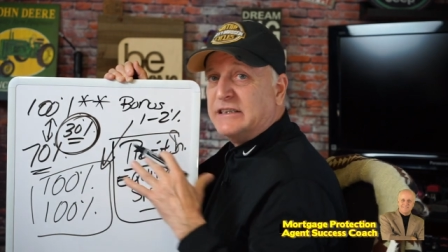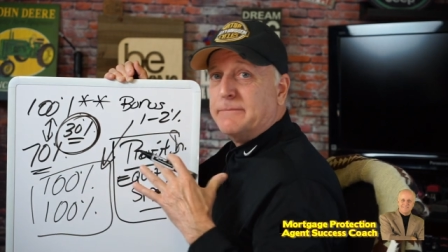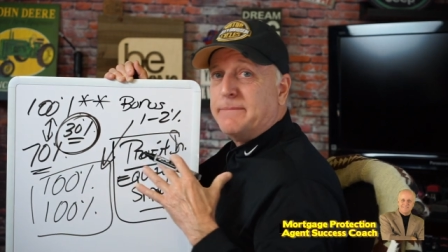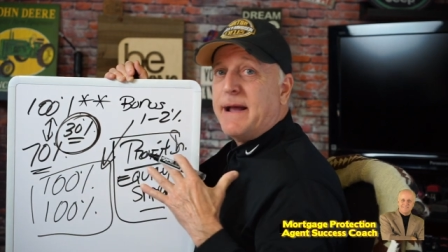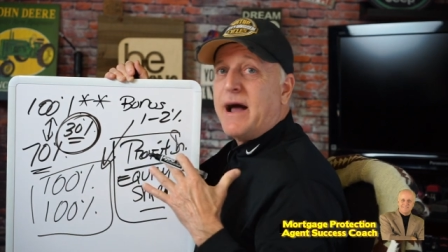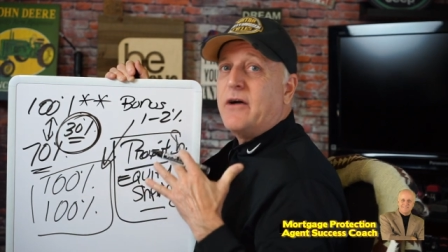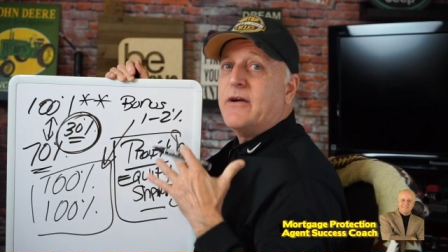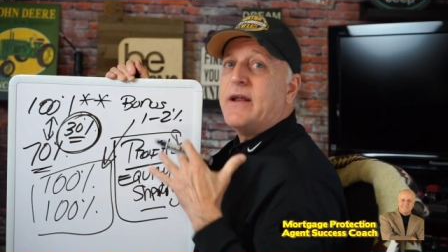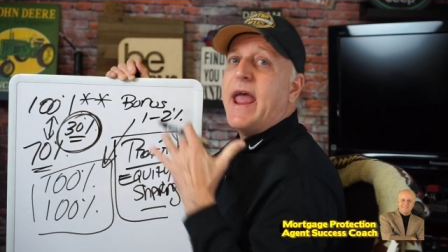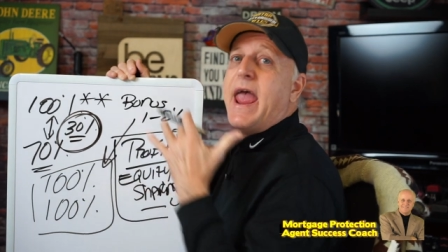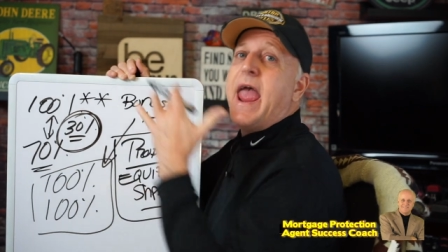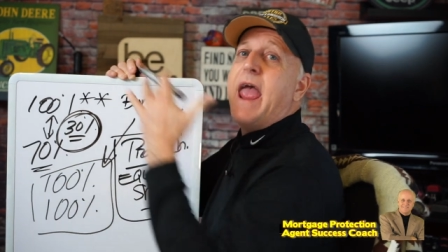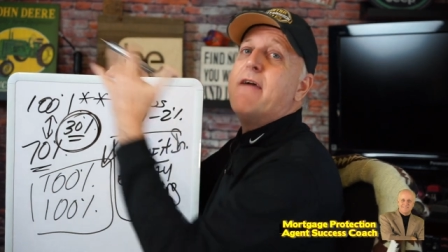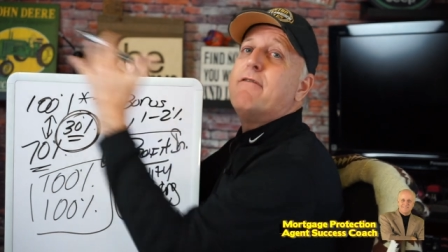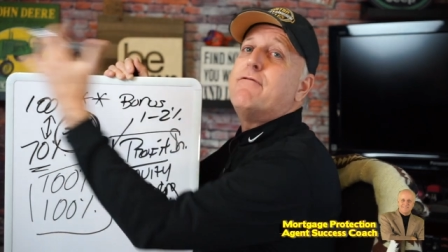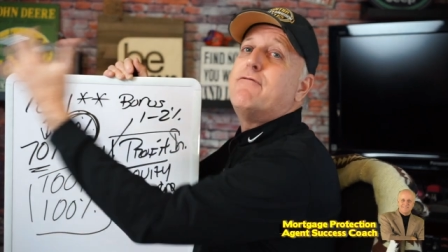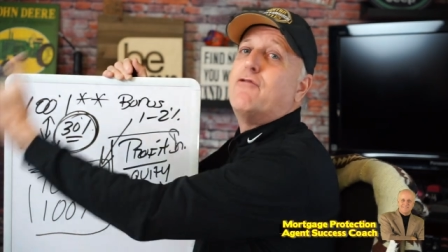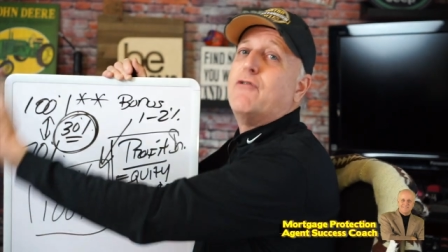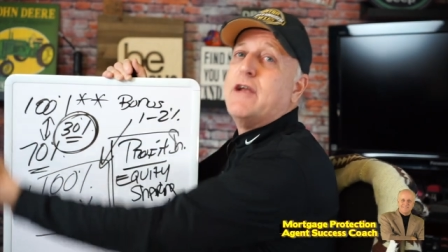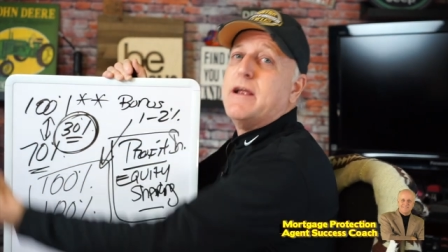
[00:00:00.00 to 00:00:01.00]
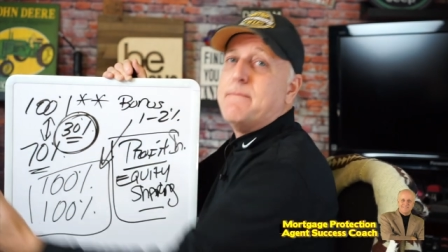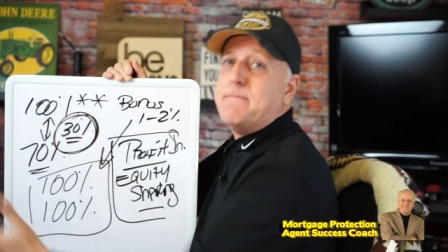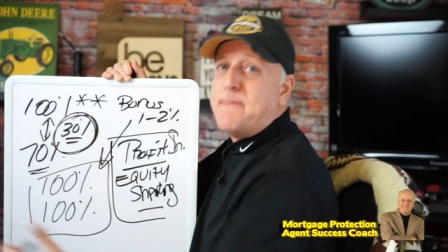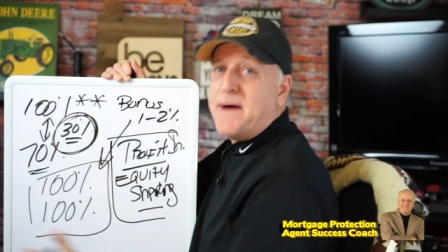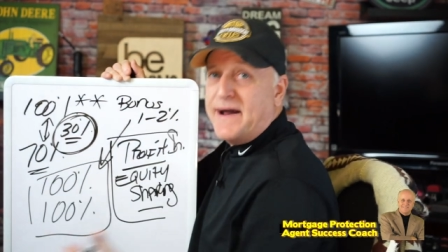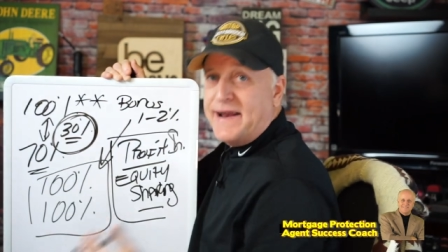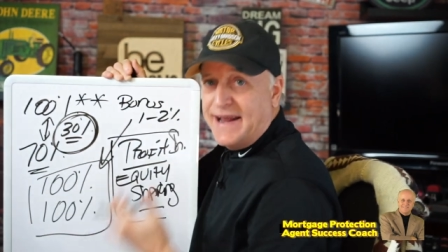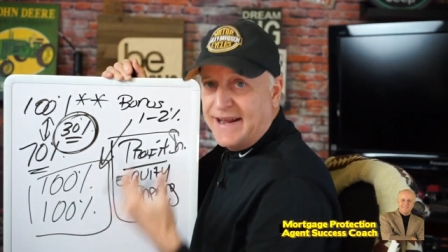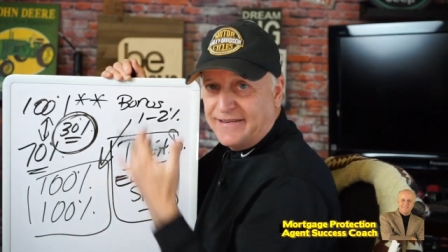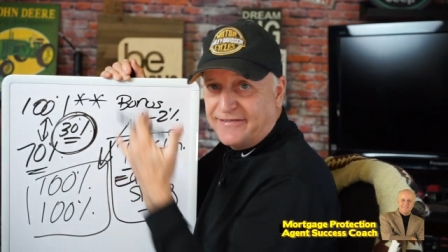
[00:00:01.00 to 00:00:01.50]
about
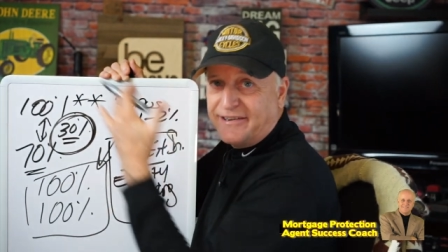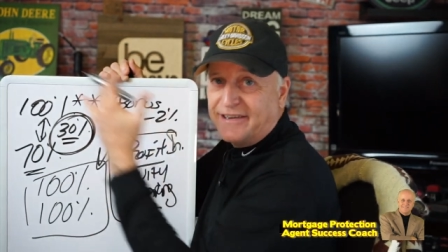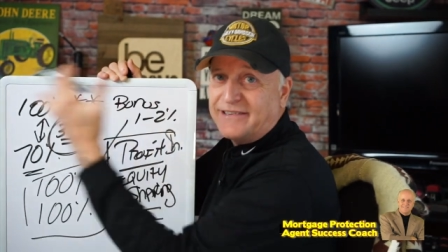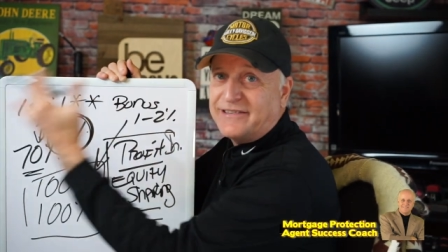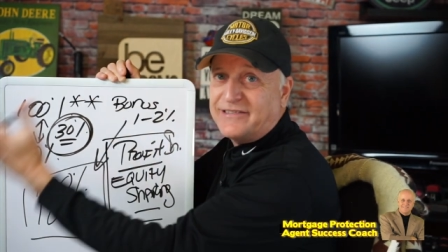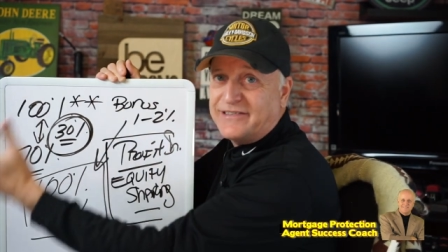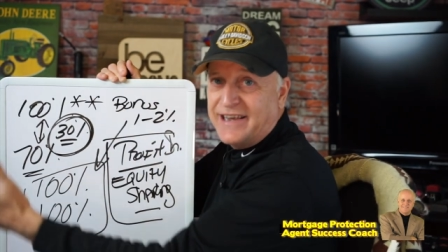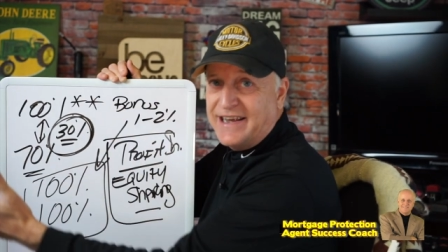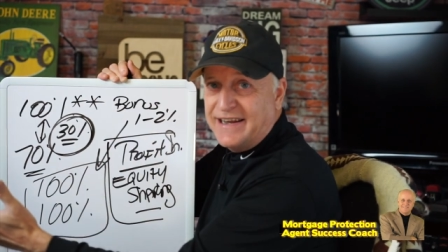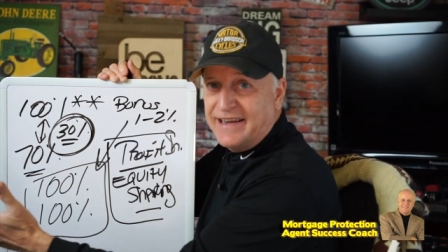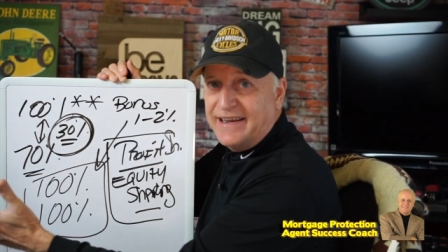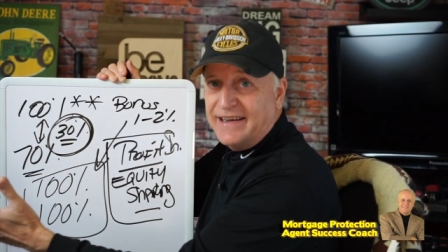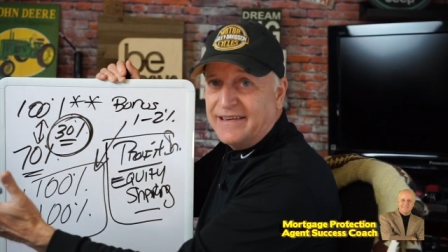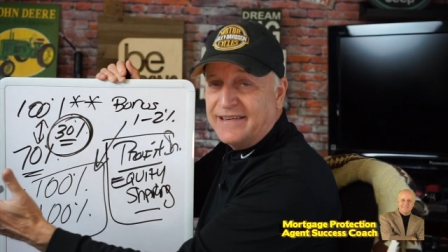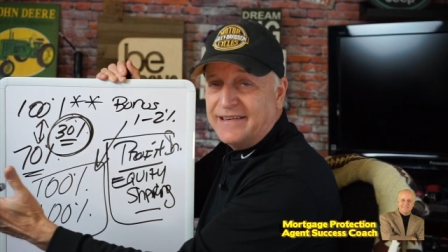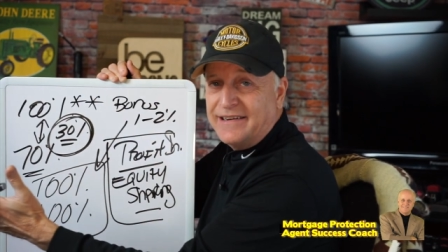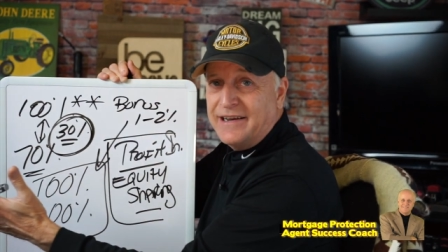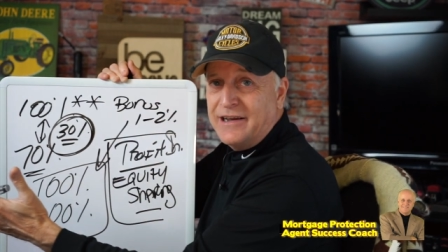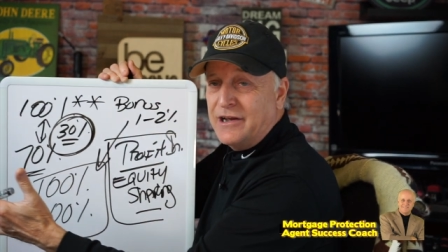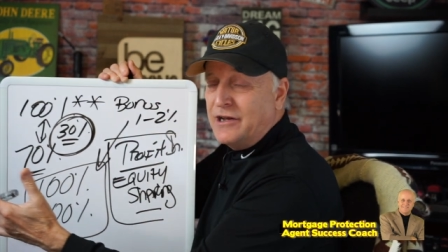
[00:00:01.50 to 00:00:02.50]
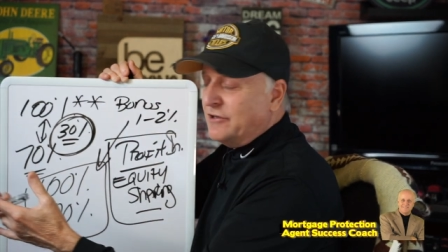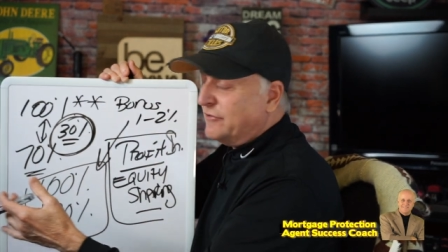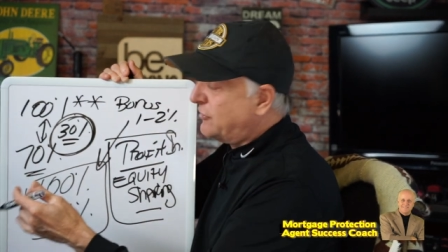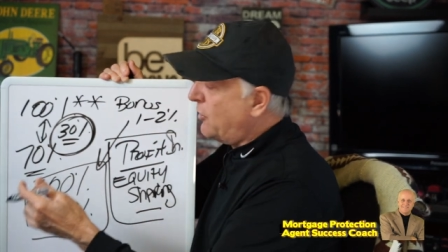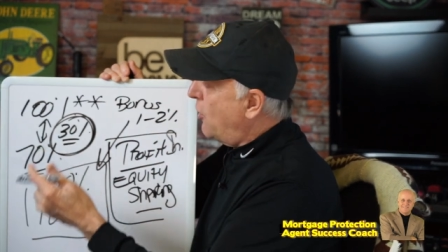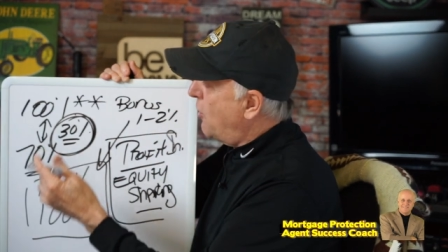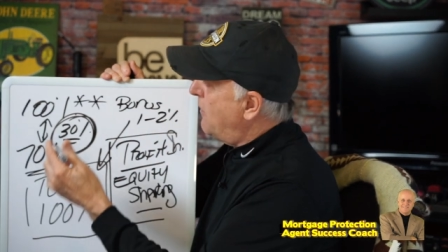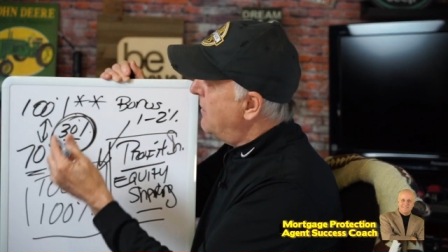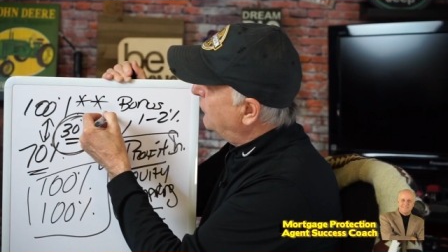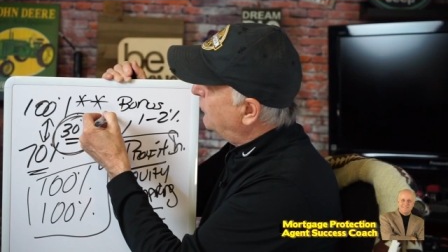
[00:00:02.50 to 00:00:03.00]
everybody succeeding.
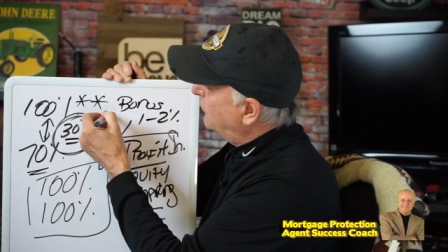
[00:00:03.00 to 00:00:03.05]
So